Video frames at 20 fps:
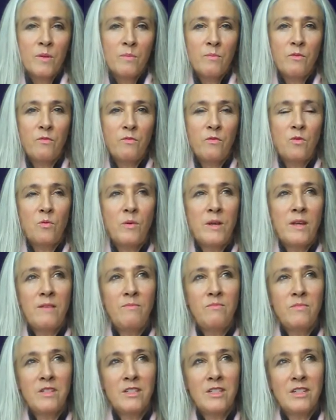before we
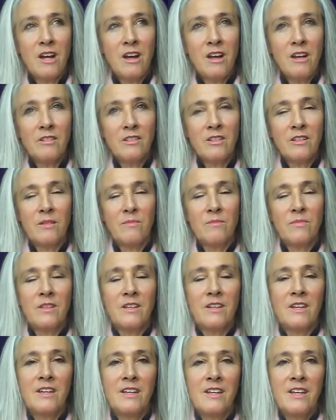even start
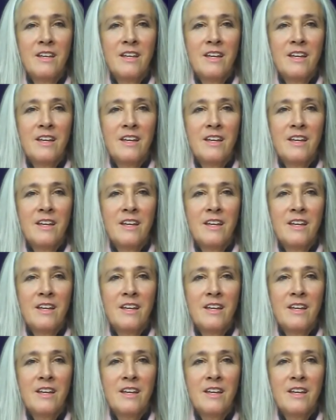something.